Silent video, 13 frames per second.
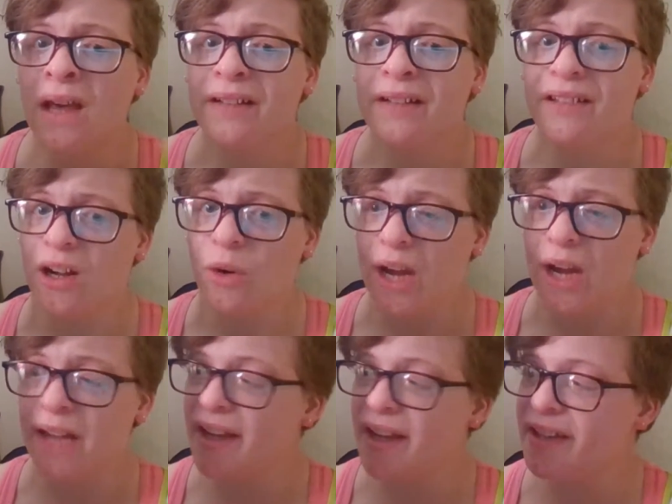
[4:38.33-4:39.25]
It's not
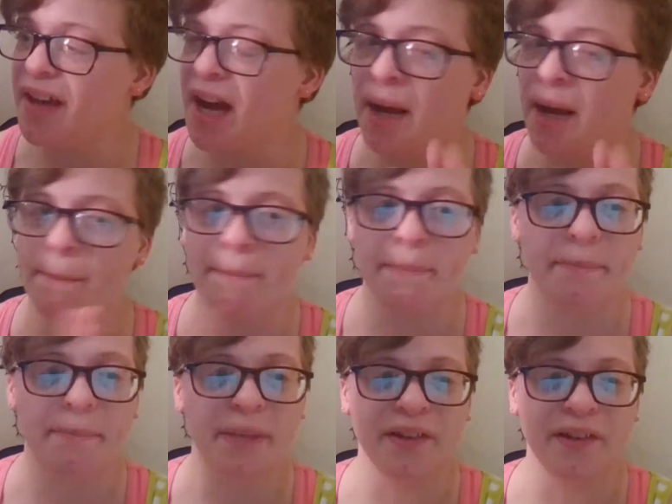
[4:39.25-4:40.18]
quite like that.
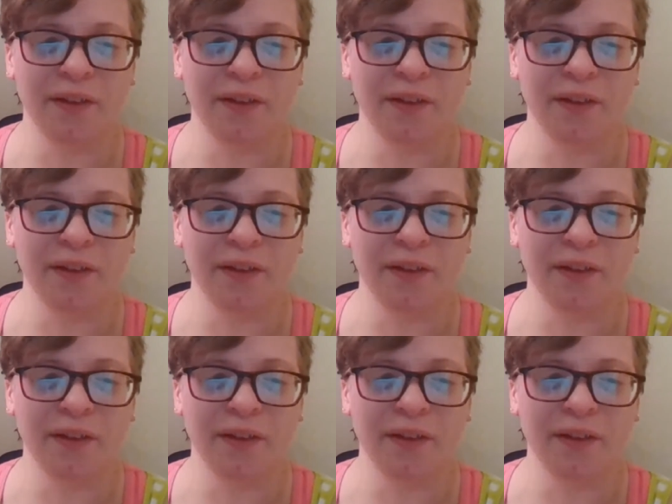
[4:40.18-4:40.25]
It's a